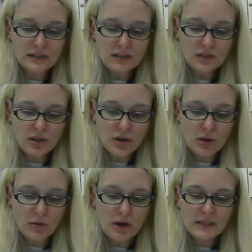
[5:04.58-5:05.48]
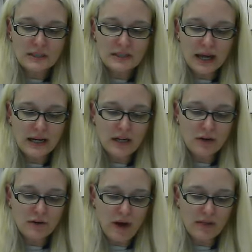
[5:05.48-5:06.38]
of snow sliding
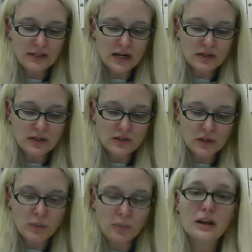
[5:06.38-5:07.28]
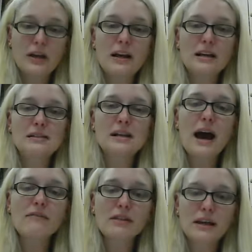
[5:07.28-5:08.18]
or falling down a slope is an
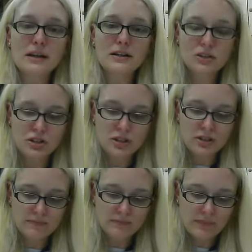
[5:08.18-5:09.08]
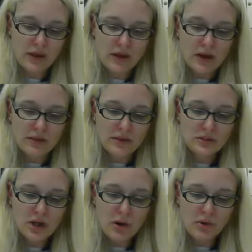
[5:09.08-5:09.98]
avalanche. The
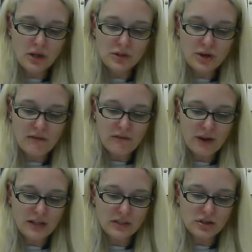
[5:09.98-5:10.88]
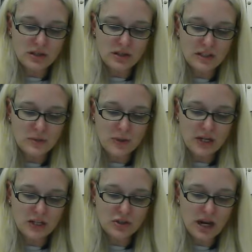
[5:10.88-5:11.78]
snow can travel faster than a
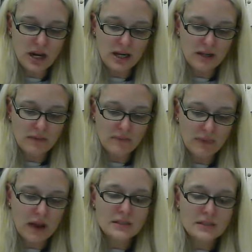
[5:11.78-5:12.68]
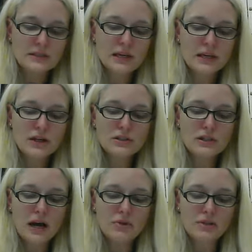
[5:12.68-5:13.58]
speeding train. Skiers,
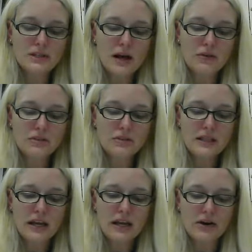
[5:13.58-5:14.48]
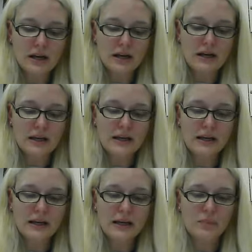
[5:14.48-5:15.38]
climbers, and others in the area
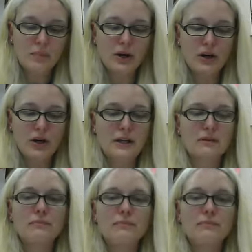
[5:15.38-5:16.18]
can get buried.